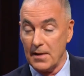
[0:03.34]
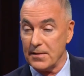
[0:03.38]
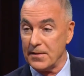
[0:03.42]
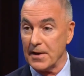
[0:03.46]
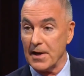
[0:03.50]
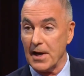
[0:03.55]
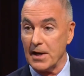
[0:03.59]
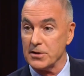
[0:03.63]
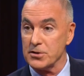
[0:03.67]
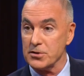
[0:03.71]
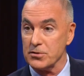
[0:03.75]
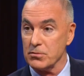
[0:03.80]
I
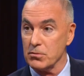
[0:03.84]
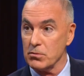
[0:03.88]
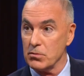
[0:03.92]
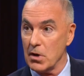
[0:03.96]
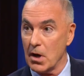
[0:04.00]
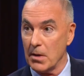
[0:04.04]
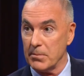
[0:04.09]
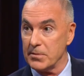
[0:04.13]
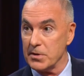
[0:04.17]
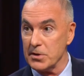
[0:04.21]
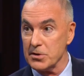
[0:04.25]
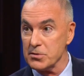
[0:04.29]
think I
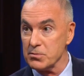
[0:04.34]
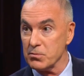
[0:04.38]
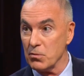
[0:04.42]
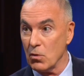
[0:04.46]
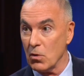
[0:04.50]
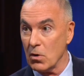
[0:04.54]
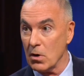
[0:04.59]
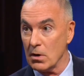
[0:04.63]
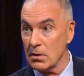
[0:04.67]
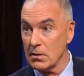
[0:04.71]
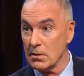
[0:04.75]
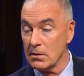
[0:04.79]
screwed up this
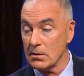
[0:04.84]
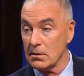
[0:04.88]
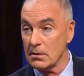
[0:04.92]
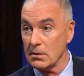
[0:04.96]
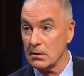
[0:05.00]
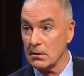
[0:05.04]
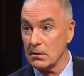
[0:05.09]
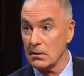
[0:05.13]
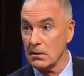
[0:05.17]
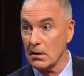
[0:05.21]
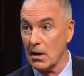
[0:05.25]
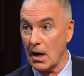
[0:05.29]
war.
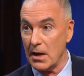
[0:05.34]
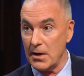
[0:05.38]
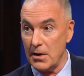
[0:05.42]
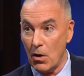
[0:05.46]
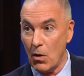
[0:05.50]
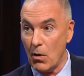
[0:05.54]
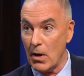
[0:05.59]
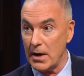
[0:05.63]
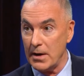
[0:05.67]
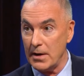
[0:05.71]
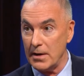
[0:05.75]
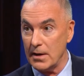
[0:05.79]
I
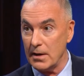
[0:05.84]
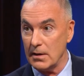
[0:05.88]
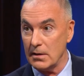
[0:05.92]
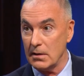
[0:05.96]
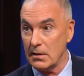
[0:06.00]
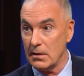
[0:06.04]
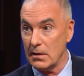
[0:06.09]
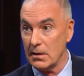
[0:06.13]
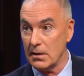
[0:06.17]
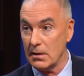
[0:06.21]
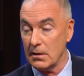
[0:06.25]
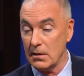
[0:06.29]
know I
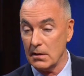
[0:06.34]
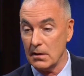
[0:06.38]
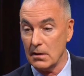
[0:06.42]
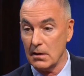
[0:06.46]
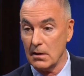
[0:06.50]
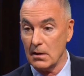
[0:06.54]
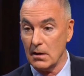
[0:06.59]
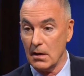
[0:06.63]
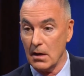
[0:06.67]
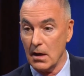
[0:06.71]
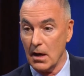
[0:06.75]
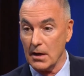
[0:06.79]
did.
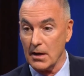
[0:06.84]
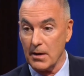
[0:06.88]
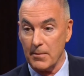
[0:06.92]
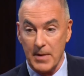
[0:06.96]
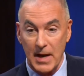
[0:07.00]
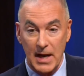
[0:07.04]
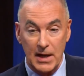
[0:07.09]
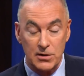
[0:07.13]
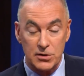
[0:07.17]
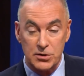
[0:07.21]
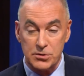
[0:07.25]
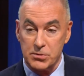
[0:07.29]
The
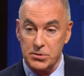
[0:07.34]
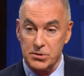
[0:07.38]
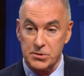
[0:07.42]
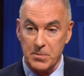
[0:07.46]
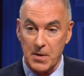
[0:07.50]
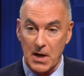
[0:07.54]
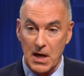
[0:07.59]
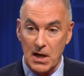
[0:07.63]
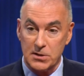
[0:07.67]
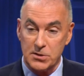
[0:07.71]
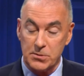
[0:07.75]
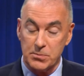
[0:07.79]
commander's
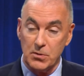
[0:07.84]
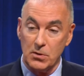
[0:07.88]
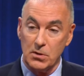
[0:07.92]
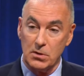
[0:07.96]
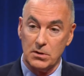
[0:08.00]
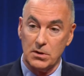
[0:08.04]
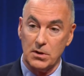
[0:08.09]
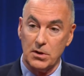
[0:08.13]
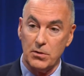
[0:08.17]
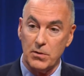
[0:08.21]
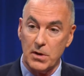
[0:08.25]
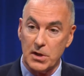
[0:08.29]

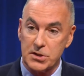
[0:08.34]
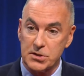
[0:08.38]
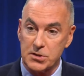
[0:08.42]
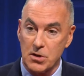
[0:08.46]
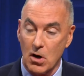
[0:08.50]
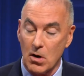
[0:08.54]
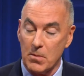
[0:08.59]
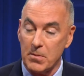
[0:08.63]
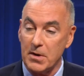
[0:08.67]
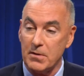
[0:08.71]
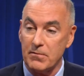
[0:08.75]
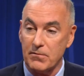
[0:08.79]
responsible in the U.S.
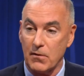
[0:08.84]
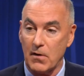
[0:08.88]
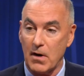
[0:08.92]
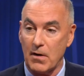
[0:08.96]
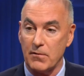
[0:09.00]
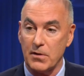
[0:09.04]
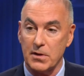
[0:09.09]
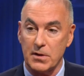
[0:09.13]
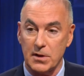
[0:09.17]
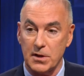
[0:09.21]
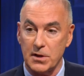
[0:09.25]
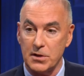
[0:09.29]
Army for
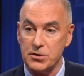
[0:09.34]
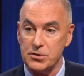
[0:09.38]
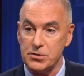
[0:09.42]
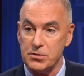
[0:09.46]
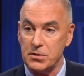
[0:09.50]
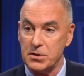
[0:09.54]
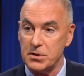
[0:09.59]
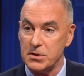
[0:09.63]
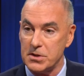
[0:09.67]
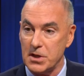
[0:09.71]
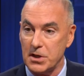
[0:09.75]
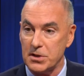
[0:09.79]
everything his
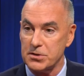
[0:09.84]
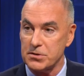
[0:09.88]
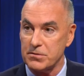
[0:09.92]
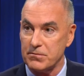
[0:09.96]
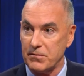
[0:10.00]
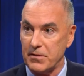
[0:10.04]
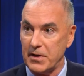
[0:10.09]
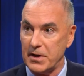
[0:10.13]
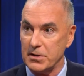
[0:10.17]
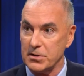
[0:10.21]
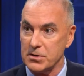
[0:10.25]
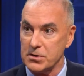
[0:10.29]
unit does
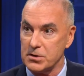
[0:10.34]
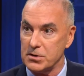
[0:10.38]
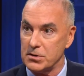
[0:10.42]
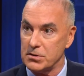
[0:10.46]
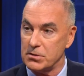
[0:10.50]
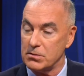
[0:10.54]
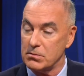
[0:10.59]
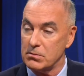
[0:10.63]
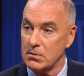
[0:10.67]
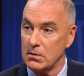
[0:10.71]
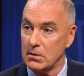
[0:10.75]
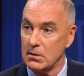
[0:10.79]
or fails to
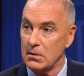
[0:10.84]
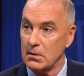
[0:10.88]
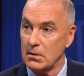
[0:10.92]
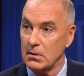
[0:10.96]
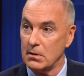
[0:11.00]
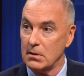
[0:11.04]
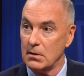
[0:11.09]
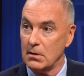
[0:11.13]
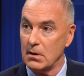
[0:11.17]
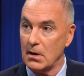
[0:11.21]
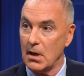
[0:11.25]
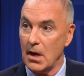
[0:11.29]
do.
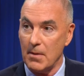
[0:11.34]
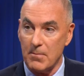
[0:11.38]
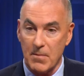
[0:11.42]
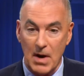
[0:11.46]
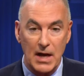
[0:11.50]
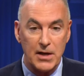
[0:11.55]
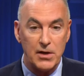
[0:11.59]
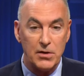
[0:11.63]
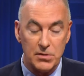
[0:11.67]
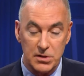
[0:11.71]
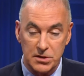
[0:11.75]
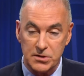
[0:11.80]
And
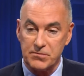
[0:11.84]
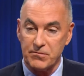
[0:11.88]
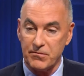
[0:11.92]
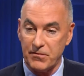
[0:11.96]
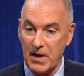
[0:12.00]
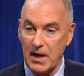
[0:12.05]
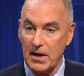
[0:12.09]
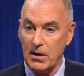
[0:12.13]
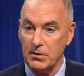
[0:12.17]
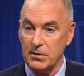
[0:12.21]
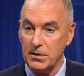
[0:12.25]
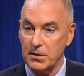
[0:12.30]
my units
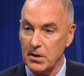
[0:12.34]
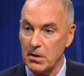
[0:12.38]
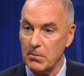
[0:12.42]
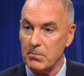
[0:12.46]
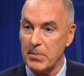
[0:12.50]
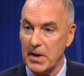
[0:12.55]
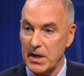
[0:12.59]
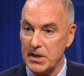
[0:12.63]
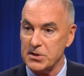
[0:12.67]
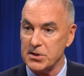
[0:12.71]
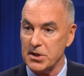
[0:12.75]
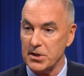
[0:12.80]
failed in their
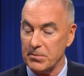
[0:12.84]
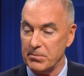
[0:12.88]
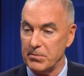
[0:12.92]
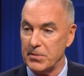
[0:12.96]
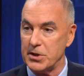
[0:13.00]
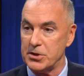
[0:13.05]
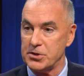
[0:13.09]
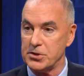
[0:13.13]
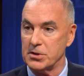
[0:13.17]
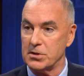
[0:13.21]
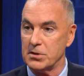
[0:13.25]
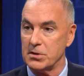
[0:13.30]
basic
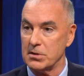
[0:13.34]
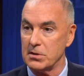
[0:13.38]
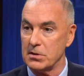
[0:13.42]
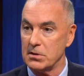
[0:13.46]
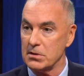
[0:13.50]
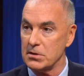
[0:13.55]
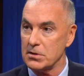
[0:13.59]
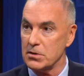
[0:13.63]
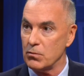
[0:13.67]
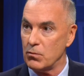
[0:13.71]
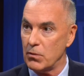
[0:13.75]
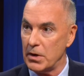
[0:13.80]
mission
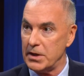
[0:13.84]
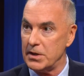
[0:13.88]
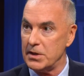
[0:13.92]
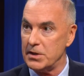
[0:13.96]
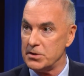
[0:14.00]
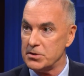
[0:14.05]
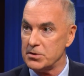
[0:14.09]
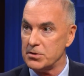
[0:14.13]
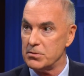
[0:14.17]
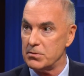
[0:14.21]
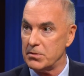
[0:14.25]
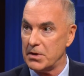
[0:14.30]
to win
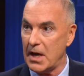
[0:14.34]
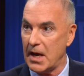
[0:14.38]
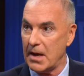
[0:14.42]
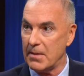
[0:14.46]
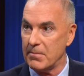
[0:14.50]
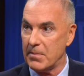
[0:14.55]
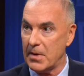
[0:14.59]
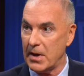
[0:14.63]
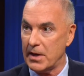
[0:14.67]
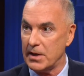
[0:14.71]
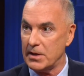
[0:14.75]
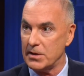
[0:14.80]
these two
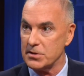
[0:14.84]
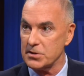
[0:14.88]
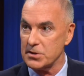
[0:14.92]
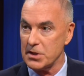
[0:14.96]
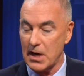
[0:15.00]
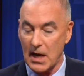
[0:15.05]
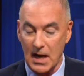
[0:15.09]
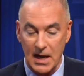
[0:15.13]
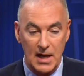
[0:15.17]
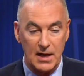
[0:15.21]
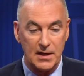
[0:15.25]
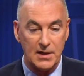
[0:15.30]

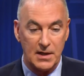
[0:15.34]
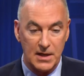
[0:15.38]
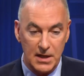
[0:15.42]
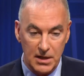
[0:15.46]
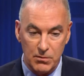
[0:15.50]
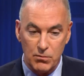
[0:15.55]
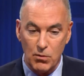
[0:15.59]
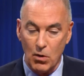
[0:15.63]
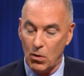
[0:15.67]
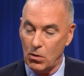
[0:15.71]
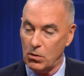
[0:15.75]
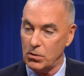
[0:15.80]
campaigns. And I had
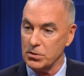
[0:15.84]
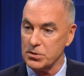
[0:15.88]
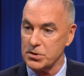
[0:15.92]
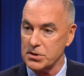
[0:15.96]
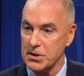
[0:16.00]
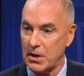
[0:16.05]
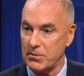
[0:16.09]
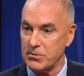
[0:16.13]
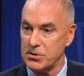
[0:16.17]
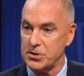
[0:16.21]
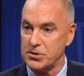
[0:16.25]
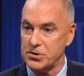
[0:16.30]
key
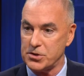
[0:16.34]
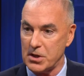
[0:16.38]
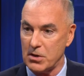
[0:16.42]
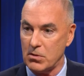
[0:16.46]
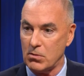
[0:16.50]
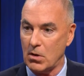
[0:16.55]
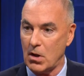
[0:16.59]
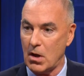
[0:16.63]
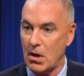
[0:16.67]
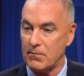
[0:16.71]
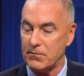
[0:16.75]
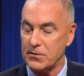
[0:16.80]
roles. I was a
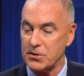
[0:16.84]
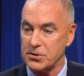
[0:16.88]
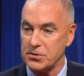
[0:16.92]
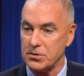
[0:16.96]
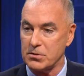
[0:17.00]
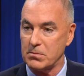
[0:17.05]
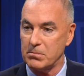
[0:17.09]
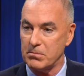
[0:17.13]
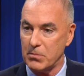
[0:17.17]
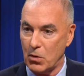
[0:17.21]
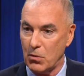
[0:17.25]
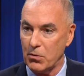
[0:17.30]
general
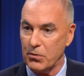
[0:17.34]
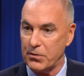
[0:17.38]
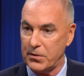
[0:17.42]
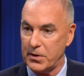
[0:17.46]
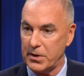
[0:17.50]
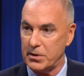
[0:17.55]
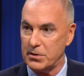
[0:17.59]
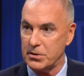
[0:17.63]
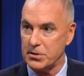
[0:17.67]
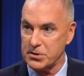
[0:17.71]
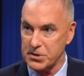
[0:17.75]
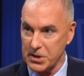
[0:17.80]
officer in both
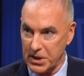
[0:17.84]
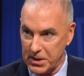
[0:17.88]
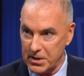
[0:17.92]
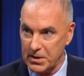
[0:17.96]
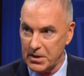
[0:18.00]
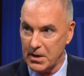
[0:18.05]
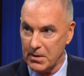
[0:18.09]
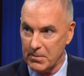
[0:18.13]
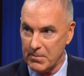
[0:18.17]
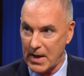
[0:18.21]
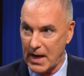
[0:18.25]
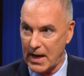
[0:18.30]
theaters
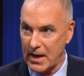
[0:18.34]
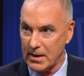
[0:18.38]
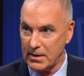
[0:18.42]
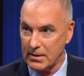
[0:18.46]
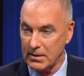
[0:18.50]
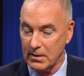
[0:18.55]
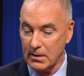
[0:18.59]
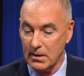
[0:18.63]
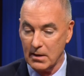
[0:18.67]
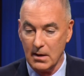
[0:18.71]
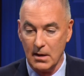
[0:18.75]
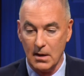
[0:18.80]
in
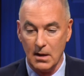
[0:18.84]
command.